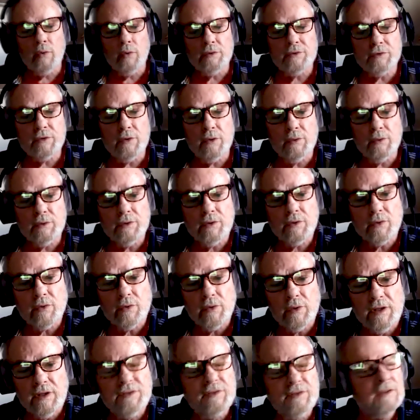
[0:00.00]
world's going
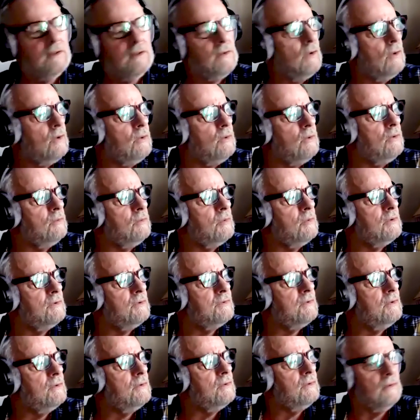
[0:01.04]
crazy. The whole
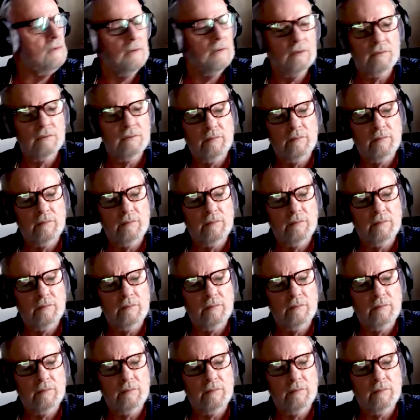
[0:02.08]
because I, I remember